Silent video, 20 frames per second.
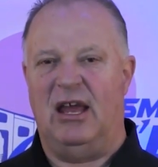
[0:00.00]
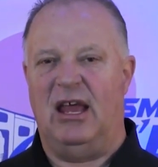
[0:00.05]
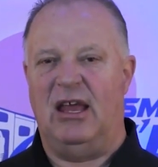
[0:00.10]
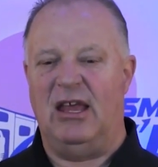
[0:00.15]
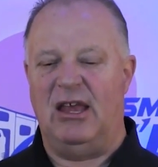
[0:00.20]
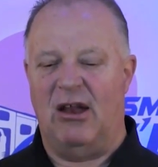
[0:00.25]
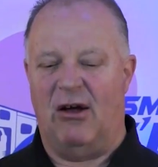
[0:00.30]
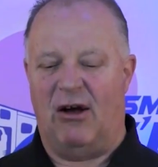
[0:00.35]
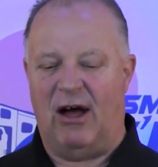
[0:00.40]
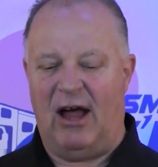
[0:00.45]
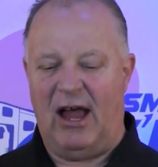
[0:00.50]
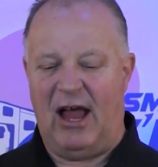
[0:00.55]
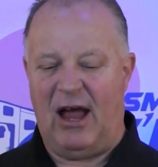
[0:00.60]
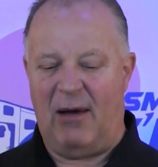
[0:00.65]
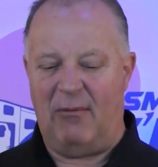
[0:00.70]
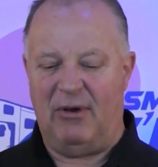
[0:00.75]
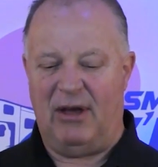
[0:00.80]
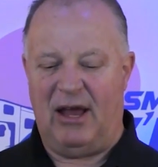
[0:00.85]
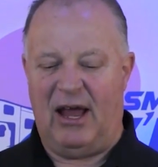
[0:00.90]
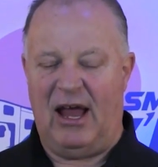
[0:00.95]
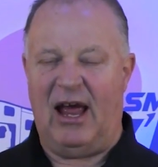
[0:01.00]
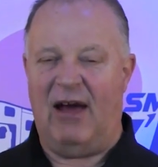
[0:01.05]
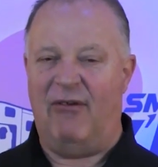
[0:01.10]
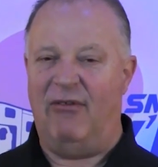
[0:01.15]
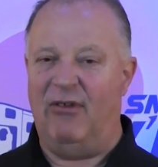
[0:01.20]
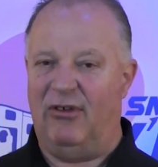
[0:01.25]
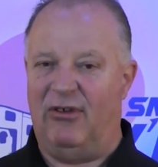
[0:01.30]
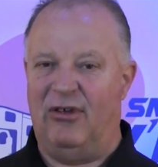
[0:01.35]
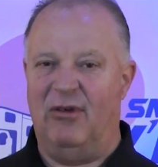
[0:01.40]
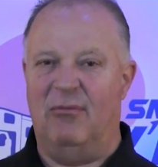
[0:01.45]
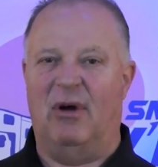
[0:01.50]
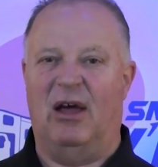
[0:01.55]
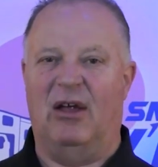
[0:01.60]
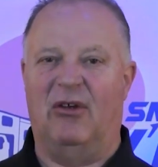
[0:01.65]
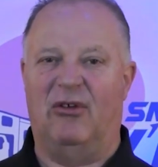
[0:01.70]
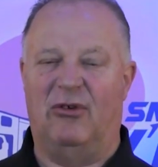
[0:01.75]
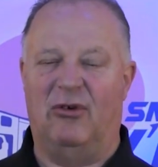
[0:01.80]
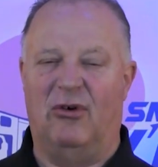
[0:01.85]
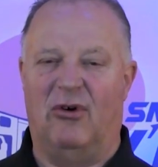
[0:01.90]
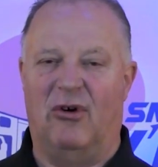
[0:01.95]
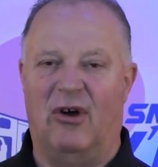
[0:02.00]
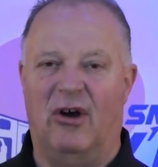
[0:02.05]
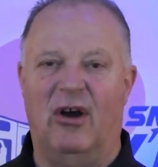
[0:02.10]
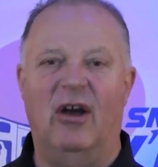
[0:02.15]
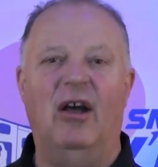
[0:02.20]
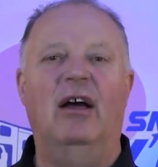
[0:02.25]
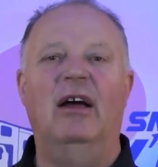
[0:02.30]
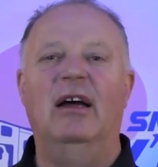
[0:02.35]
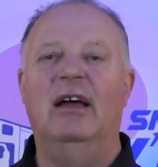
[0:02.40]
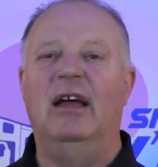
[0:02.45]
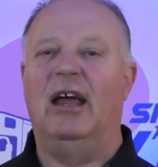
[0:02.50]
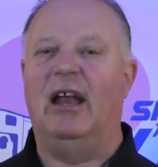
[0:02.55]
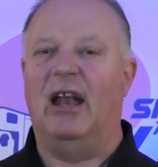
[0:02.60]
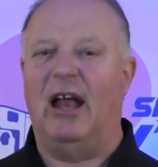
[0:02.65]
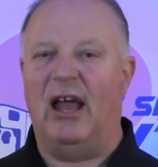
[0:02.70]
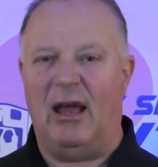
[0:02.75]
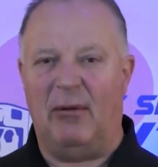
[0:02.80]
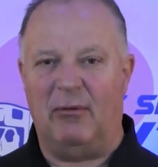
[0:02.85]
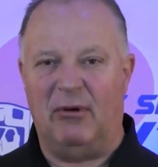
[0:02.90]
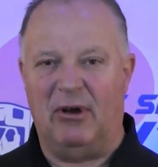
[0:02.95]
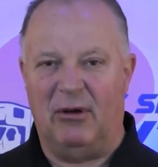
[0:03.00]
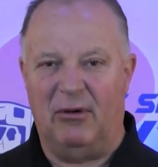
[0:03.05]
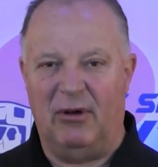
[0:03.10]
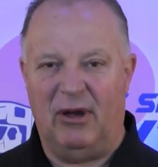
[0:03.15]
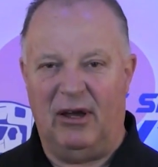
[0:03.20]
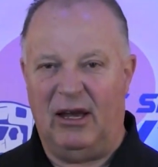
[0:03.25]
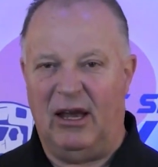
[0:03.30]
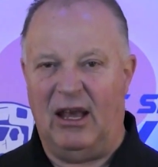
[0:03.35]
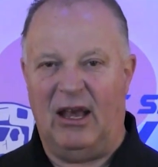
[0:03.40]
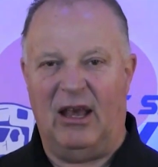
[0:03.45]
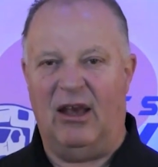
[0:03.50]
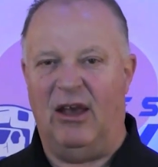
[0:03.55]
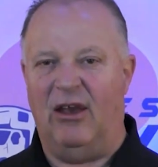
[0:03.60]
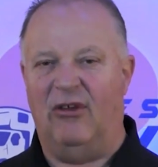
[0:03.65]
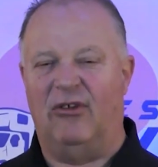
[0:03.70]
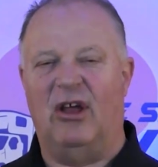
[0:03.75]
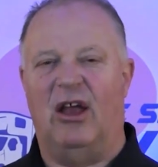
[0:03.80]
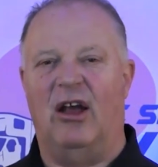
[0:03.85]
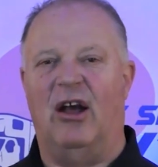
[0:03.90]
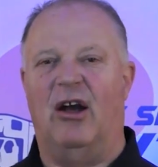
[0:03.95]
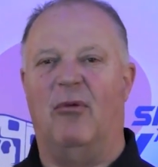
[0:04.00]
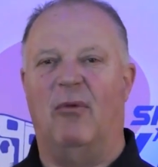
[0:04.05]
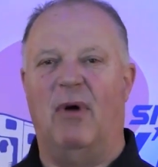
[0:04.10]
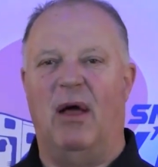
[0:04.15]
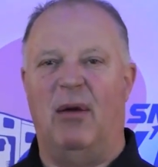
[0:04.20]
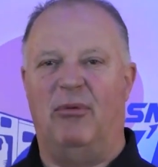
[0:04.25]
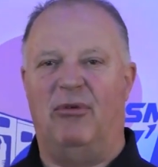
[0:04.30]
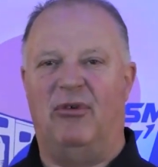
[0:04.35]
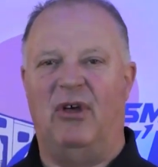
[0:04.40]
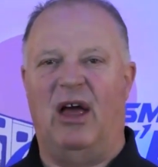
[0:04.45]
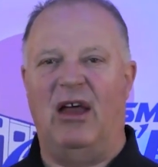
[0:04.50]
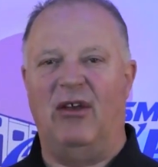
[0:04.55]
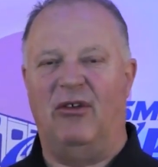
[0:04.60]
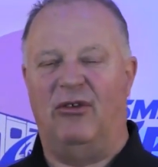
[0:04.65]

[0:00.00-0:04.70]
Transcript: And, you know, I happen to have this in my store, and and it is on our website.